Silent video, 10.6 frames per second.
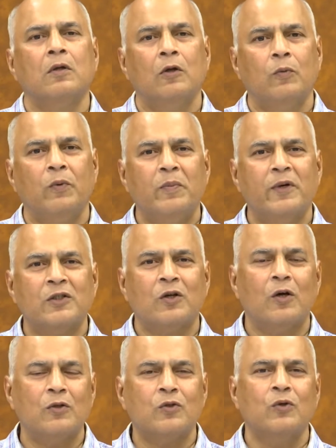We must
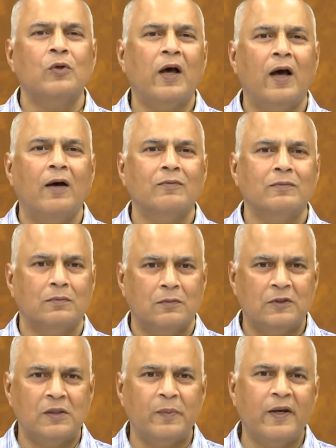also have
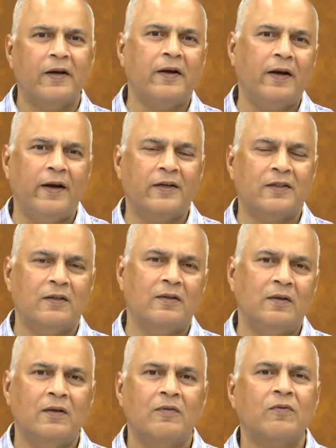similar relation
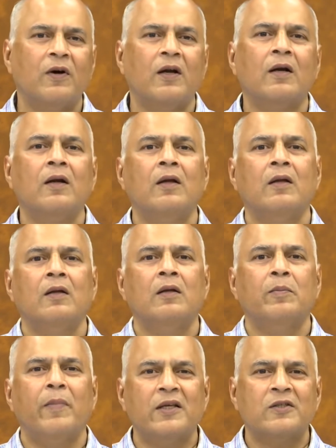for
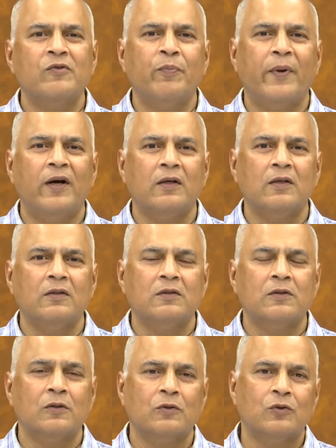massive particles.
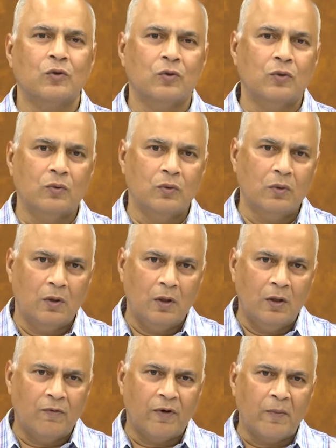So,
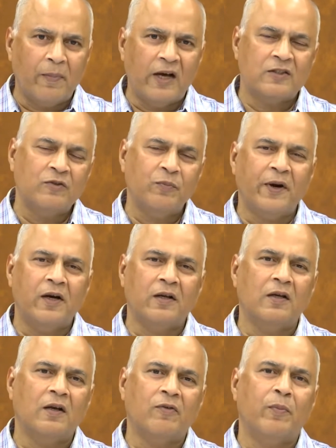for a massive particle
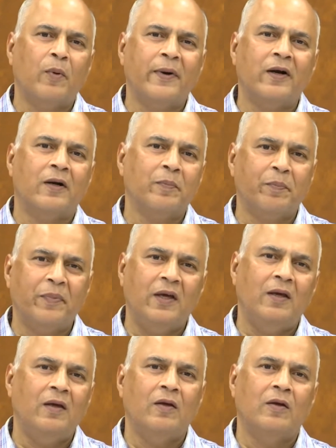of momentum p,
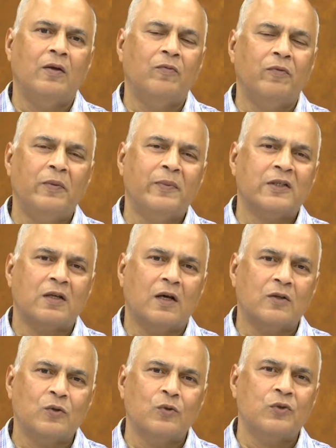we must
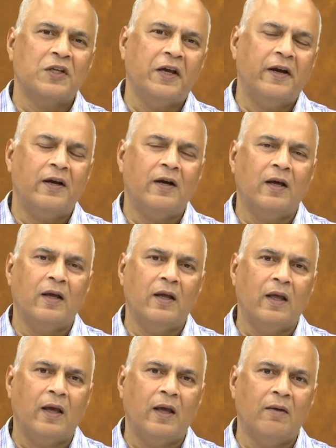associate
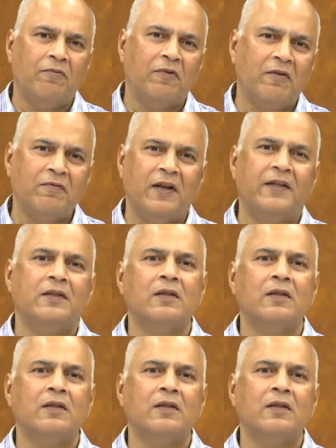a wavelength